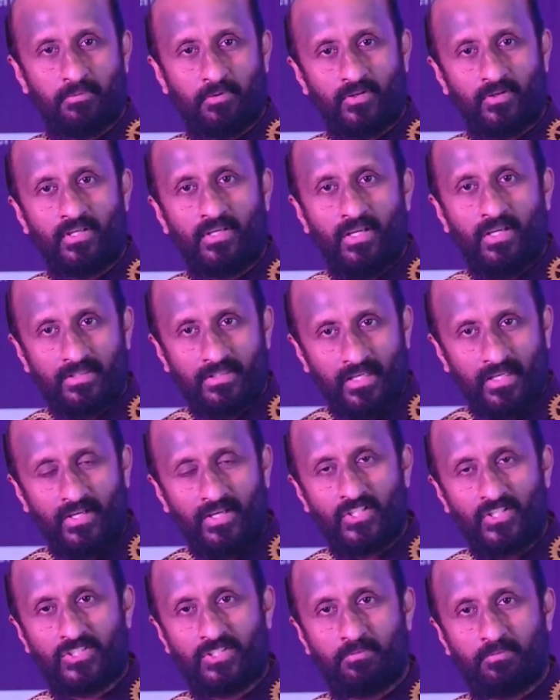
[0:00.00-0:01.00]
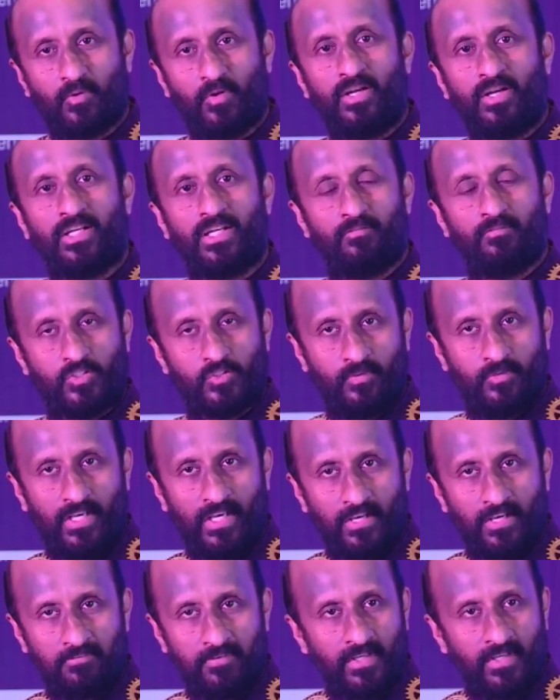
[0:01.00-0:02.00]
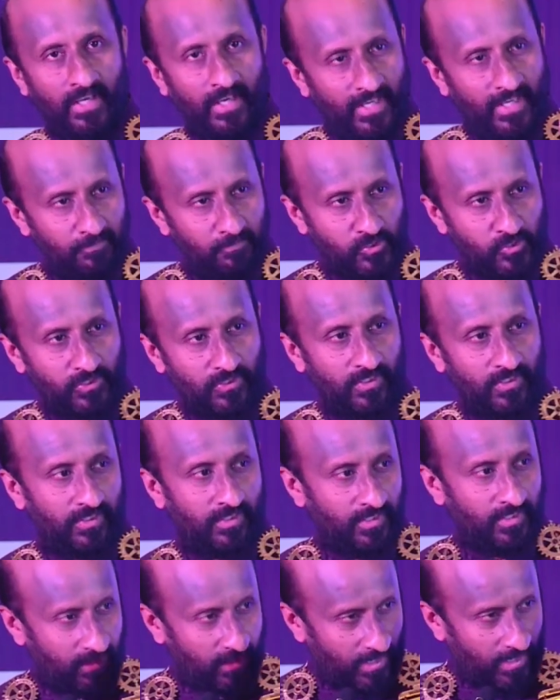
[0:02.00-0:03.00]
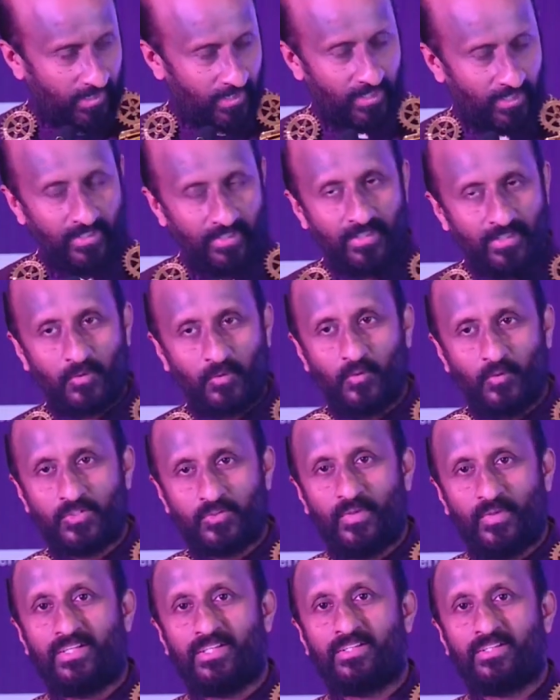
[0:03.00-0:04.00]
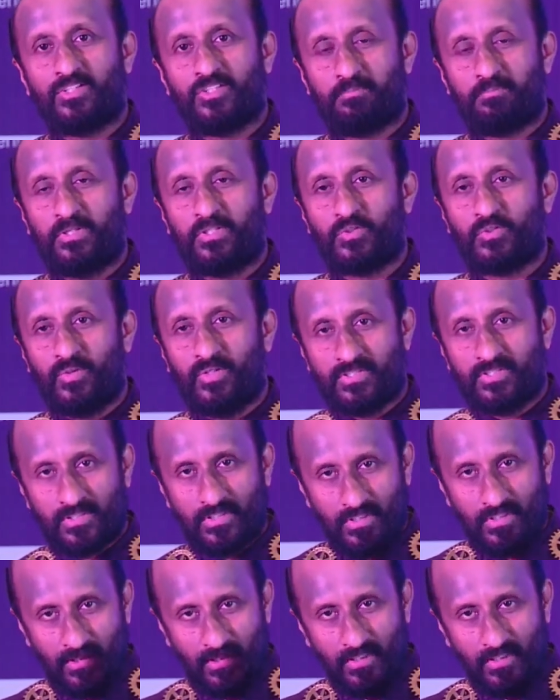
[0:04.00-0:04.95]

about the leadership quality which we have, and I'm sure our leader who is waiting to speak to us,